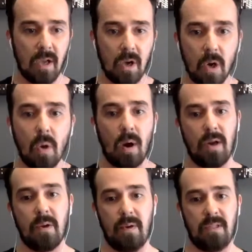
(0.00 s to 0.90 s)
who are
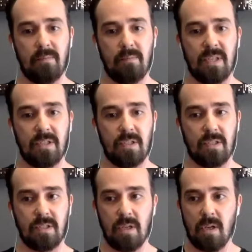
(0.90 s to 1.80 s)
you as a
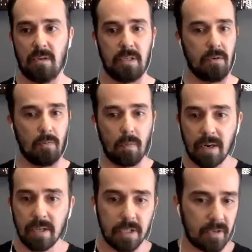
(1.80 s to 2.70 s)
business? Where
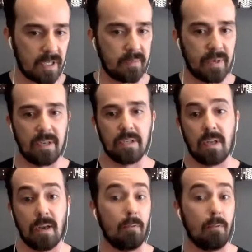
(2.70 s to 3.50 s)
does your experience lie?